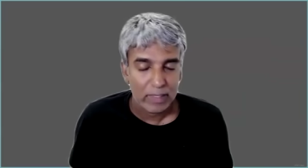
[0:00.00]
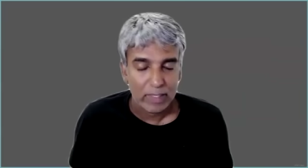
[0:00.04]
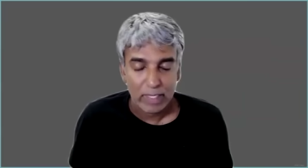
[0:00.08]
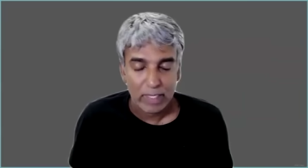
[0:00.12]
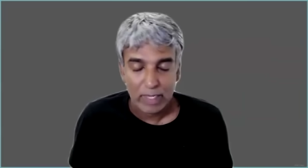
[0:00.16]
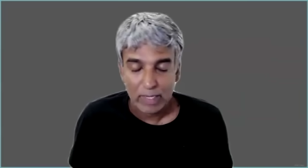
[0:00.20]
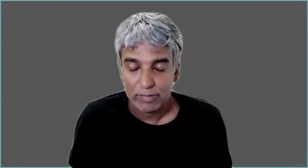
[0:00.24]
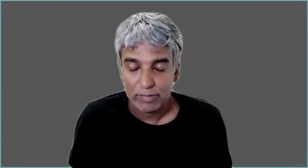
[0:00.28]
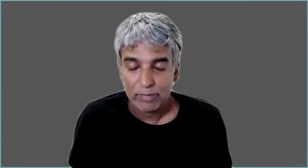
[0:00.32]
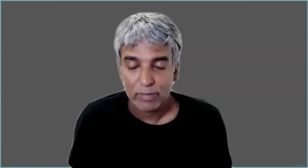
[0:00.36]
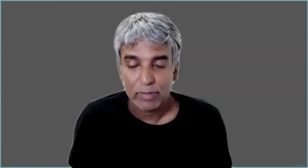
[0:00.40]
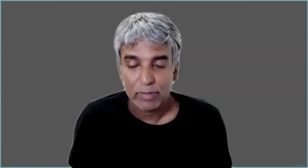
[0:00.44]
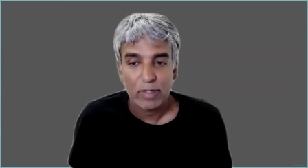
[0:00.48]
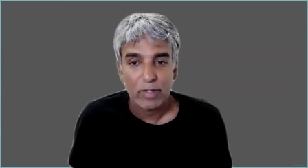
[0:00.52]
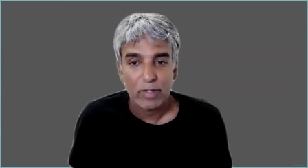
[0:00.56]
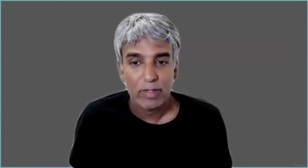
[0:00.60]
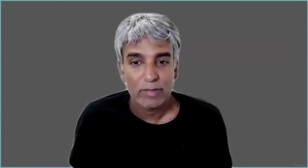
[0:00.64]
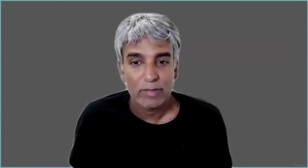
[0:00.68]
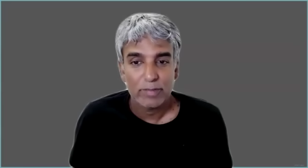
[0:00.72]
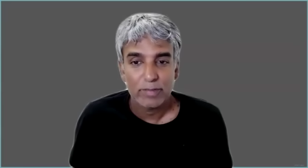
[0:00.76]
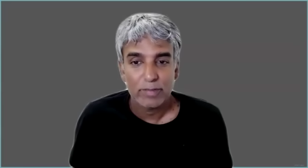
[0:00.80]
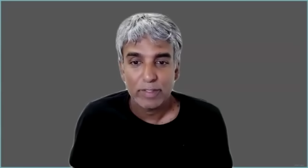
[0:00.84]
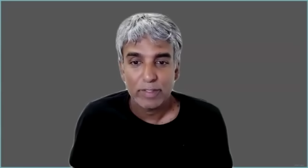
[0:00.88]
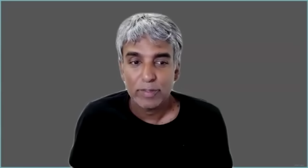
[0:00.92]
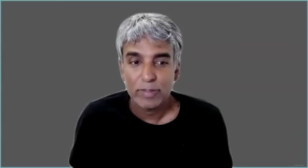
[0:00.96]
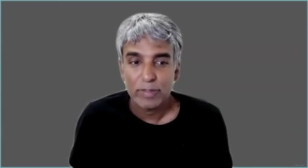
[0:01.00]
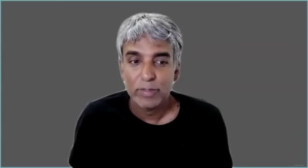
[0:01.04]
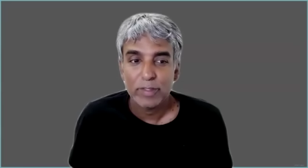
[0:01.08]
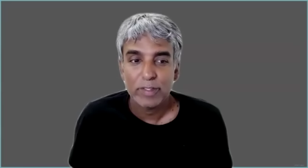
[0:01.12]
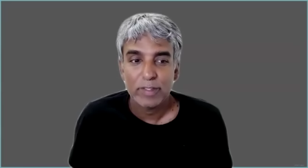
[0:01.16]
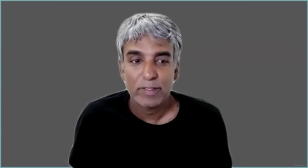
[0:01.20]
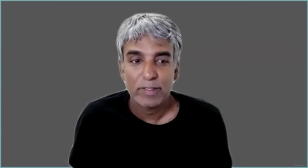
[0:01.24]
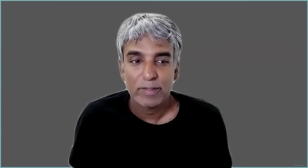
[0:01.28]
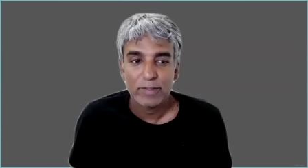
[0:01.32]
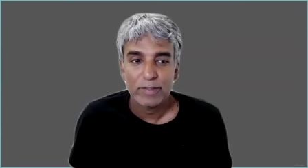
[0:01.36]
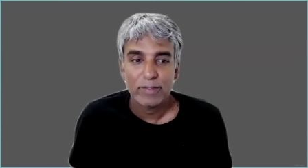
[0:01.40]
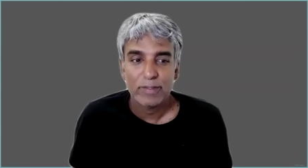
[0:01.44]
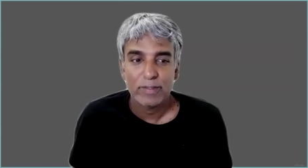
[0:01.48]
They have a lot of
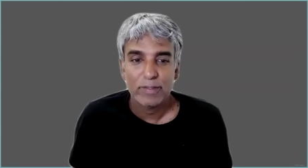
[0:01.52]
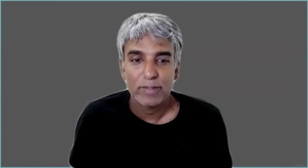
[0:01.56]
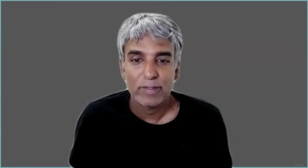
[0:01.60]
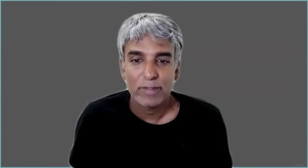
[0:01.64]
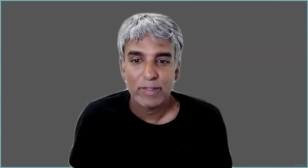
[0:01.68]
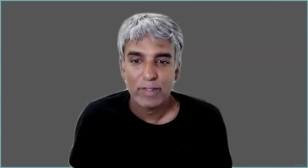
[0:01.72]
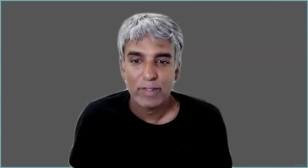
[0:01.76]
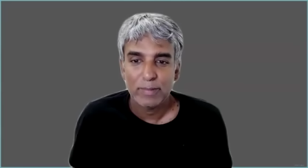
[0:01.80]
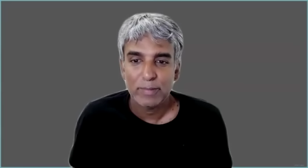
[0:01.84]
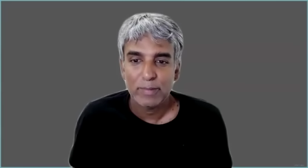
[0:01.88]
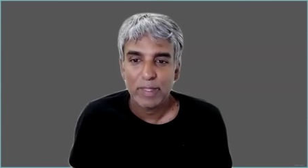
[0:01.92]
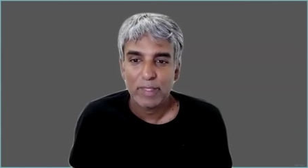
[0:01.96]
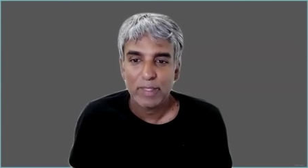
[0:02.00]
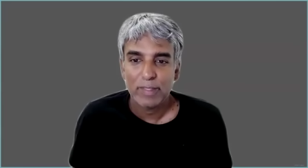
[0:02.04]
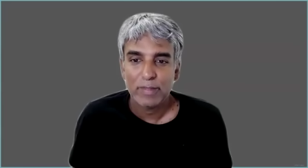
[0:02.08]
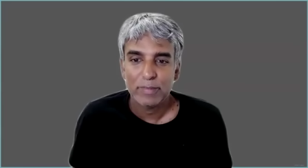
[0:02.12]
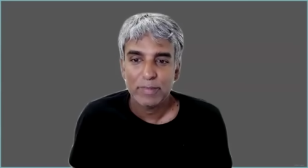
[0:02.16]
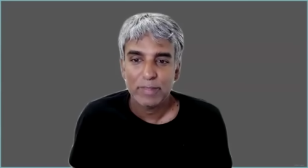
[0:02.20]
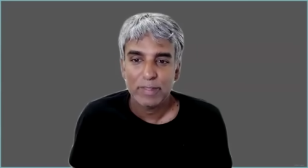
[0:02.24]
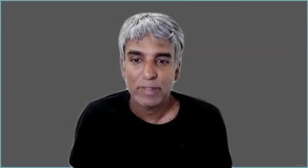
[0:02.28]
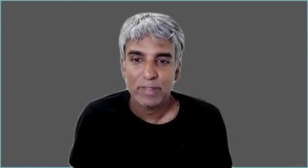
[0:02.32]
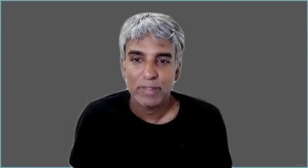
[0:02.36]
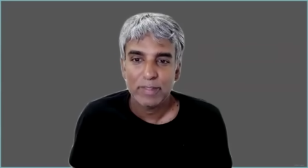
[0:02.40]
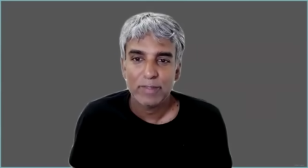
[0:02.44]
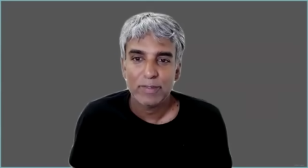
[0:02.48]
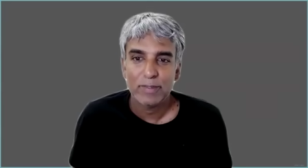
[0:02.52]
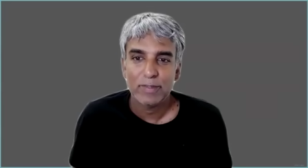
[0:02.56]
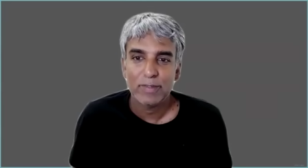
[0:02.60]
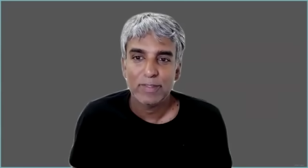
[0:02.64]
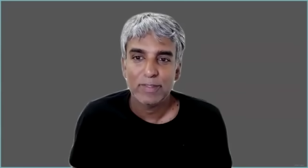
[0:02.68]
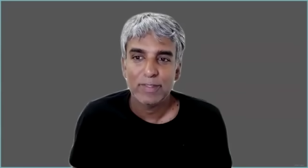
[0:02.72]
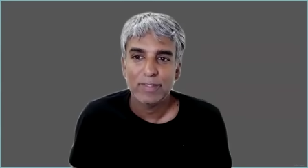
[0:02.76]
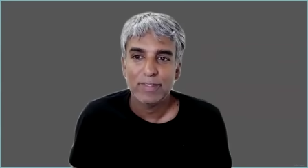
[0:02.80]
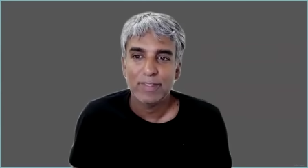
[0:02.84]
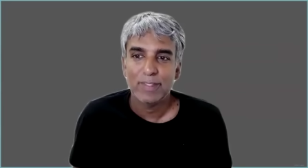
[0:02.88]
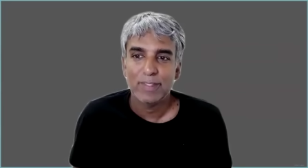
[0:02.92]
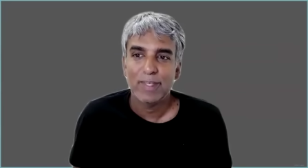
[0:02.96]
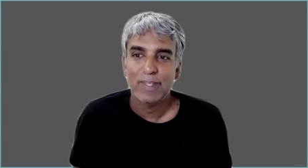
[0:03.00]
engineers and
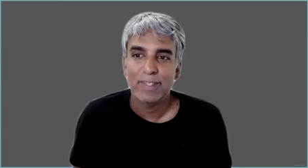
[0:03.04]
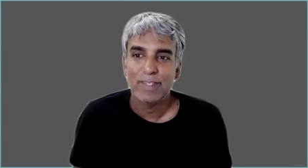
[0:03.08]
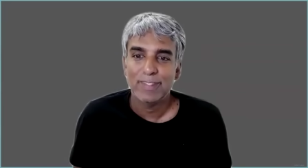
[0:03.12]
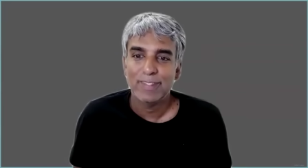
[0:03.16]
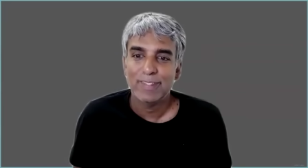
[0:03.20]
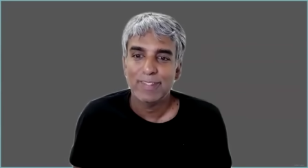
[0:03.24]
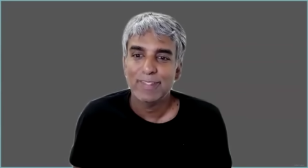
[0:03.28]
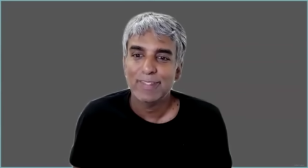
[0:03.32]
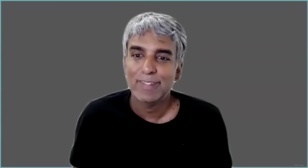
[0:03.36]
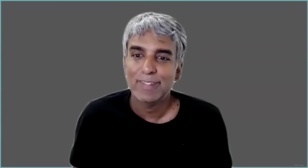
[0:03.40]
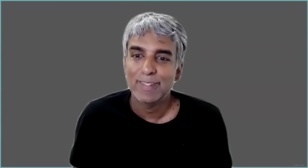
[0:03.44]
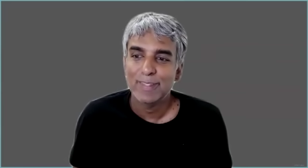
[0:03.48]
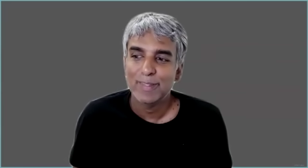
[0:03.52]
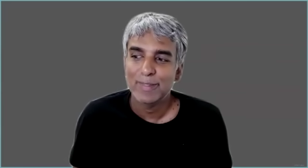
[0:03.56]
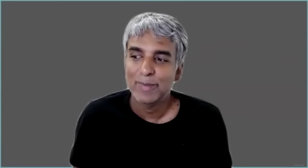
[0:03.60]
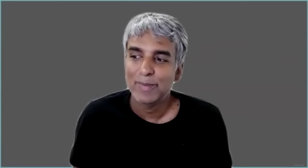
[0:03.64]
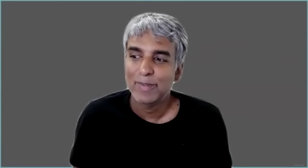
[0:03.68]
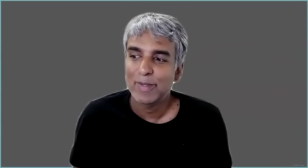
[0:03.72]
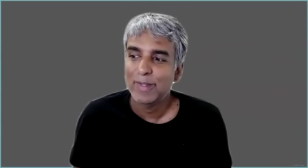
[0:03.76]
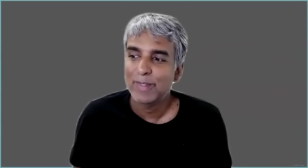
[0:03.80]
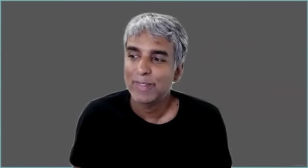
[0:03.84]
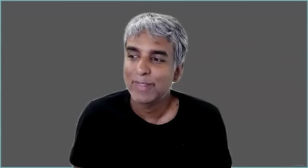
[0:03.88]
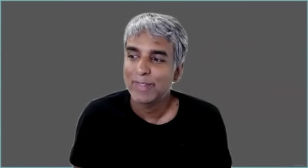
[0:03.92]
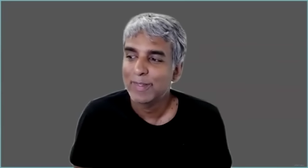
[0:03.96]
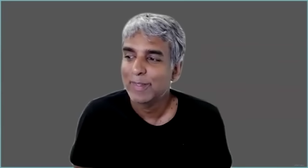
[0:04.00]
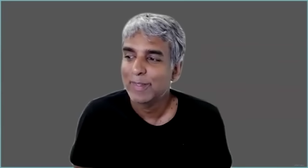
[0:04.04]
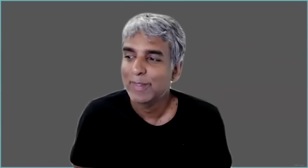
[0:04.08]
mathematicians and scientists in Iran,